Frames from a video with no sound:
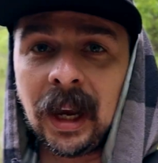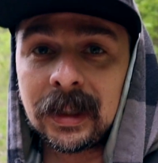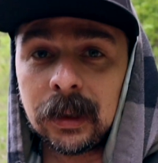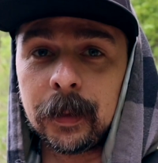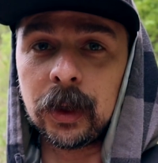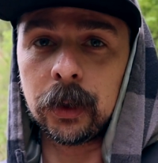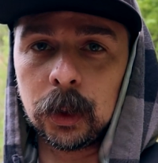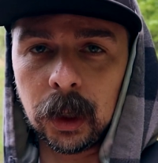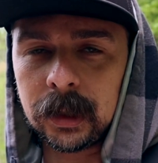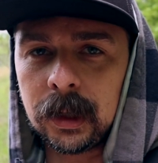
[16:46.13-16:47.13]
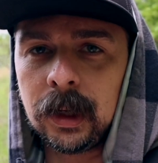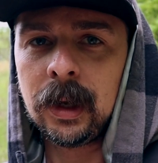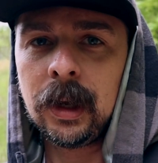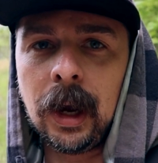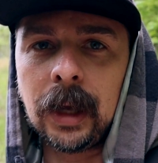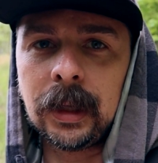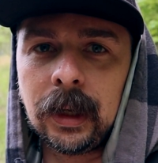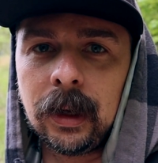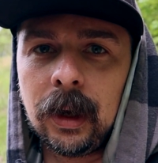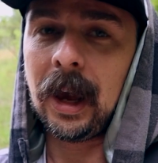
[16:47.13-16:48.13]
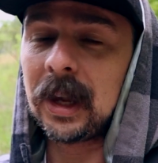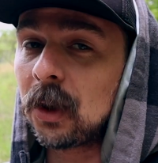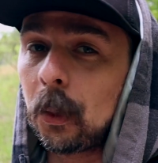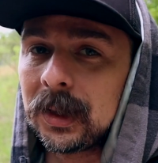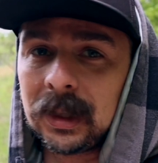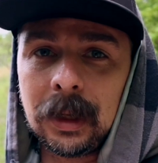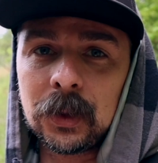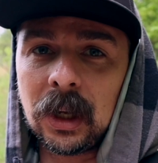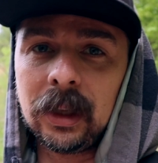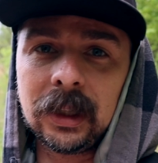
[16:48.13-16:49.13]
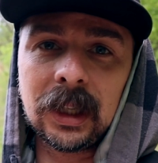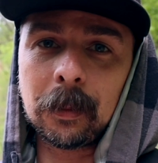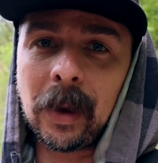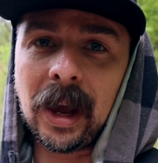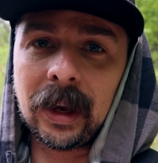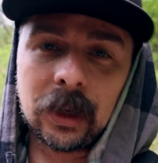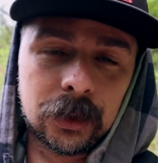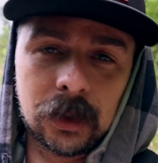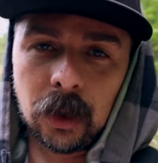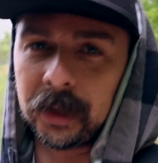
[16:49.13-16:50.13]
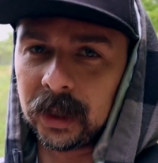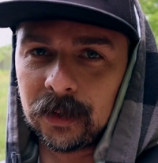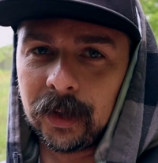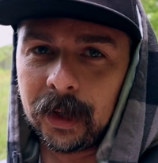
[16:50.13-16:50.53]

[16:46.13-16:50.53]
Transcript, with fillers: and to let me know that you liked it. And then uh, as always, keep selling, get the bag, and I'll see you on the next